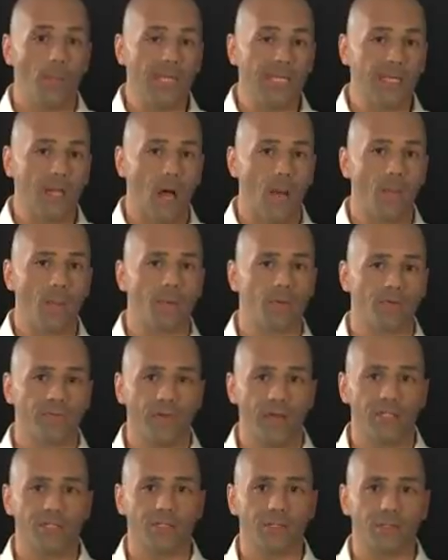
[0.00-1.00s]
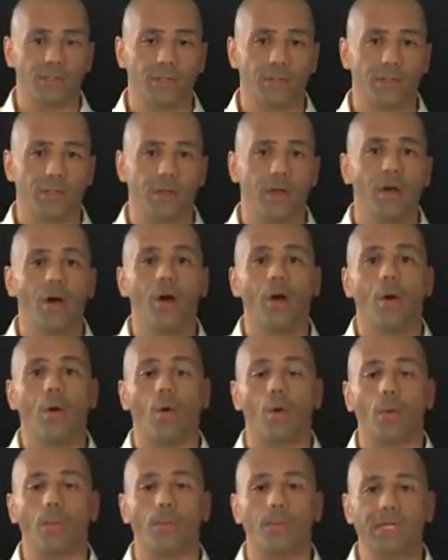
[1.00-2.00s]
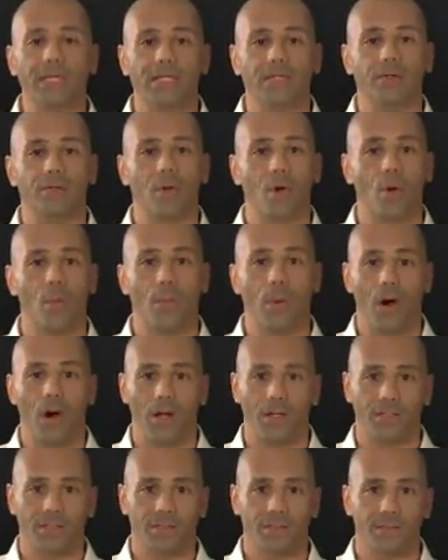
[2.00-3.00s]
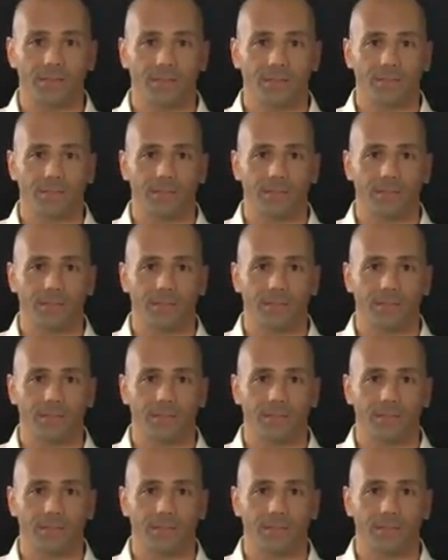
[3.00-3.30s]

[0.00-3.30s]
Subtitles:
become a professional, or be your own boss.